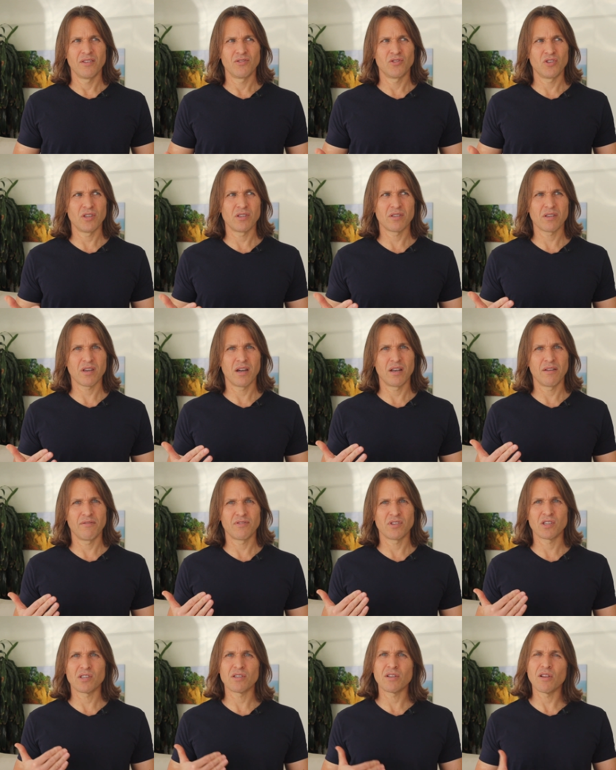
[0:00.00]
just kind
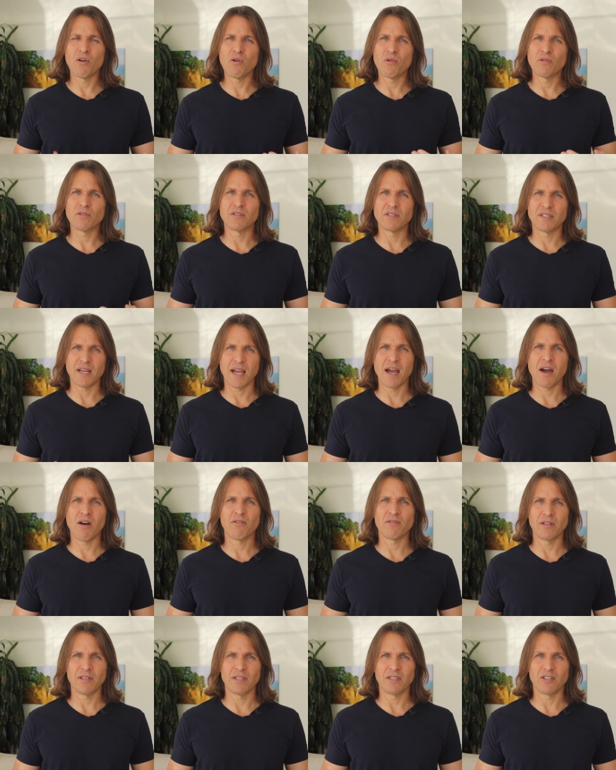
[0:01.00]
of slowed
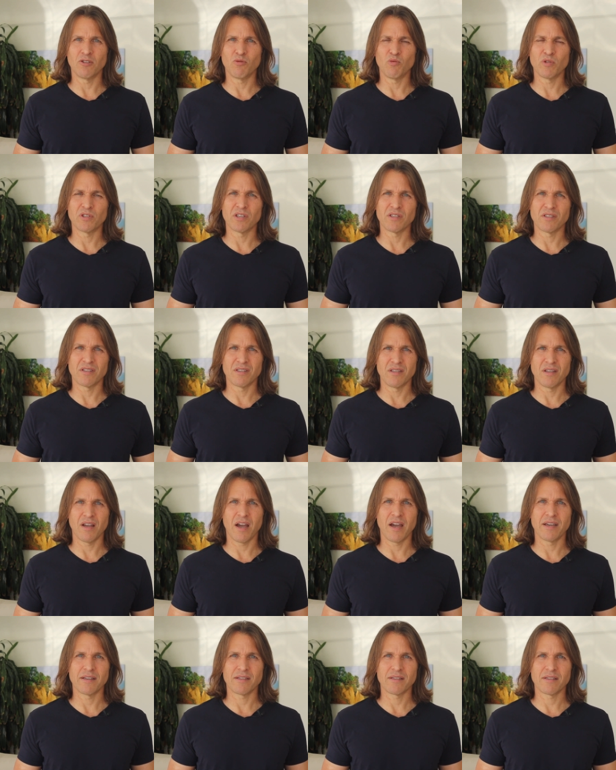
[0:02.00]
down a little, which is
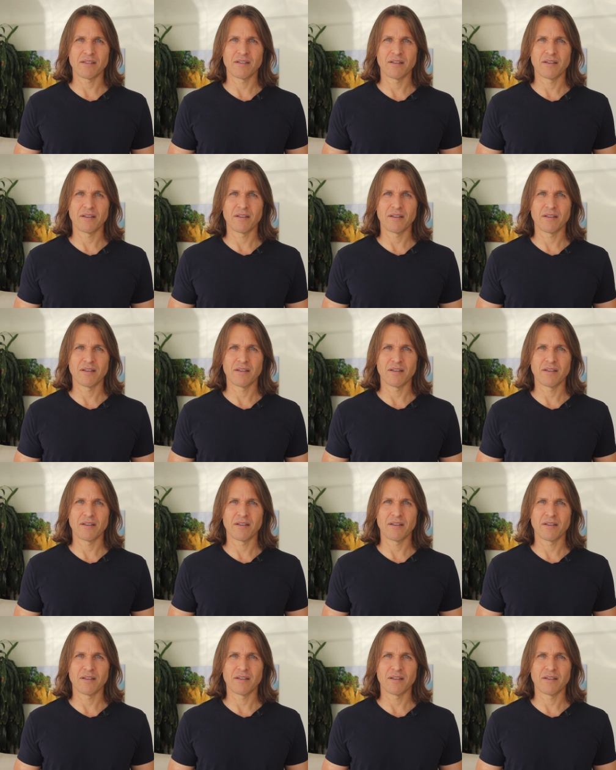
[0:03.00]
nice.